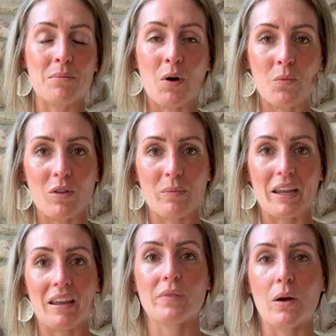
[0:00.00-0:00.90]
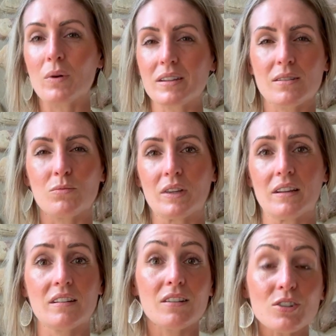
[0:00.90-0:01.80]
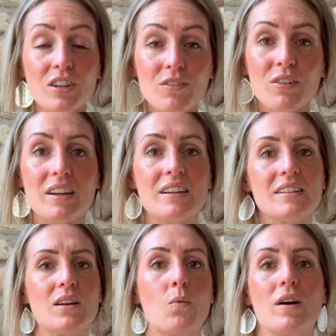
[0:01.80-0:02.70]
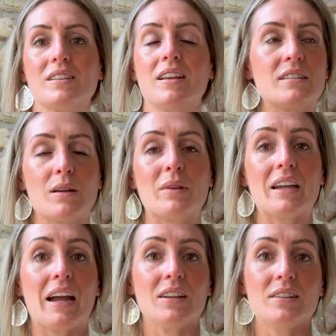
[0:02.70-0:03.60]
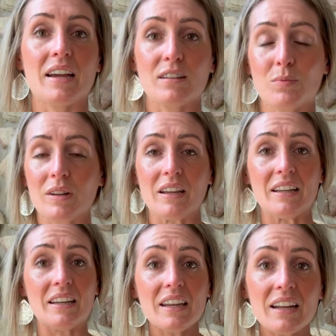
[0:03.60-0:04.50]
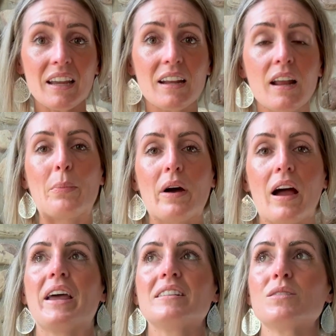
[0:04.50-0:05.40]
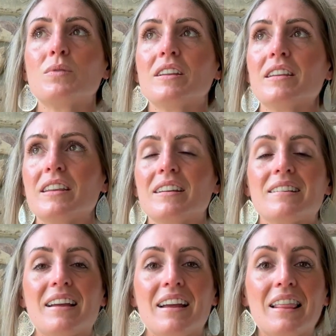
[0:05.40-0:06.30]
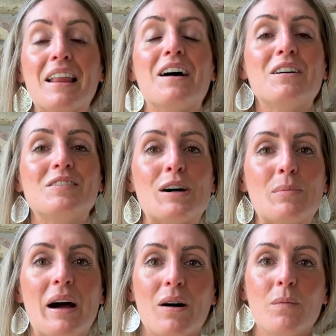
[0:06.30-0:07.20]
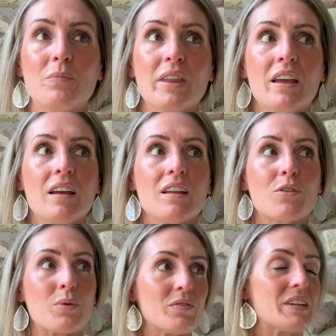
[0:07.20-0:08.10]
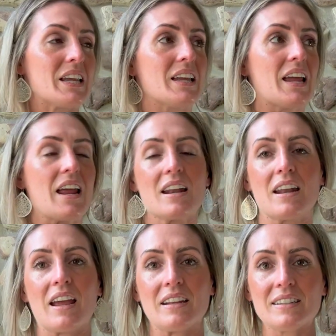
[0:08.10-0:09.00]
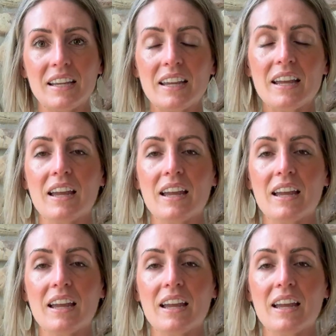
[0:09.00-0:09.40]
home with me. I wasn't really searching for this. It wasn't something I desperately needed, but that's one of the things that I love about thrifting and antiquing